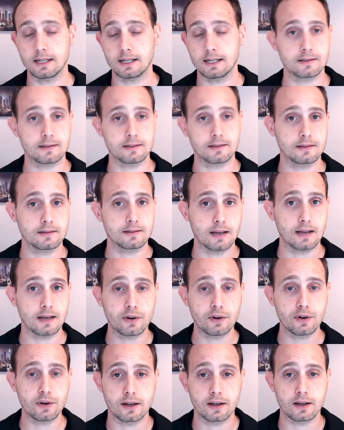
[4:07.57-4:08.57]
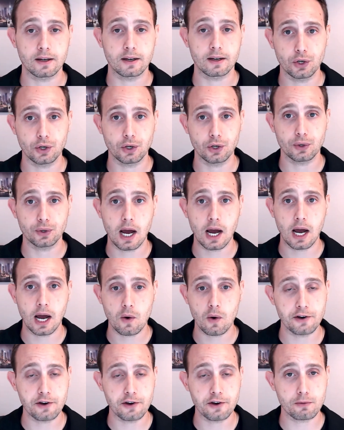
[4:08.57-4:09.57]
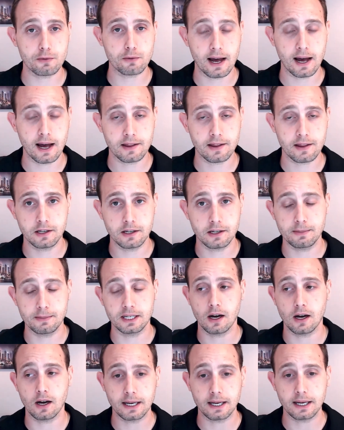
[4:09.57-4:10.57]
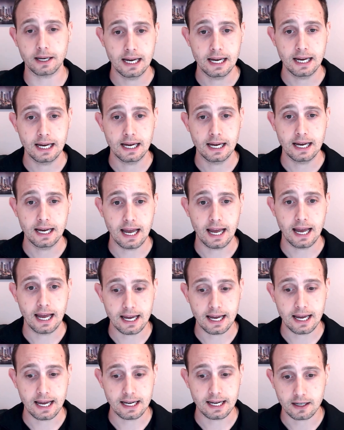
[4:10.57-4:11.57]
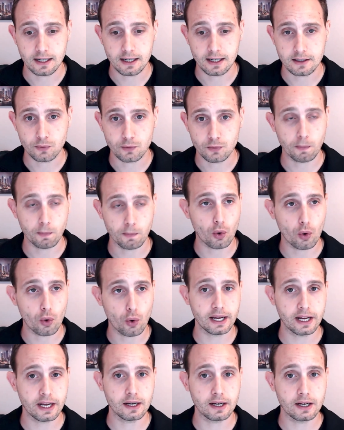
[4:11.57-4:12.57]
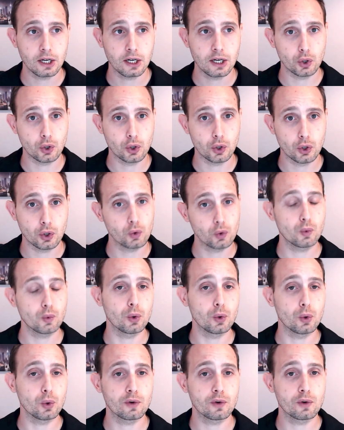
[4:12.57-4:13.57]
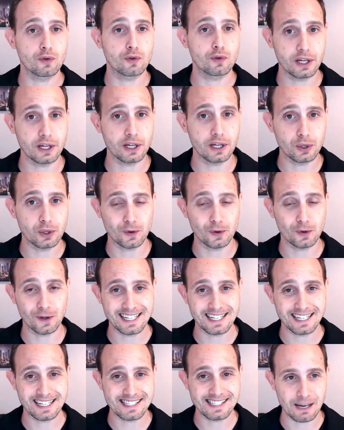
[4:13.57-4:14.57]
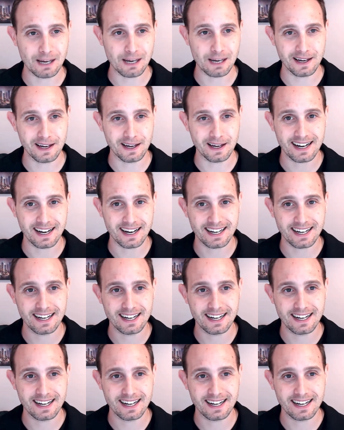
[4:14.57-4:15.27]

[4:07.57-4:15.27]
That's everything. You're now on your path to becoming a uh, reporting guru for the Google Ads API.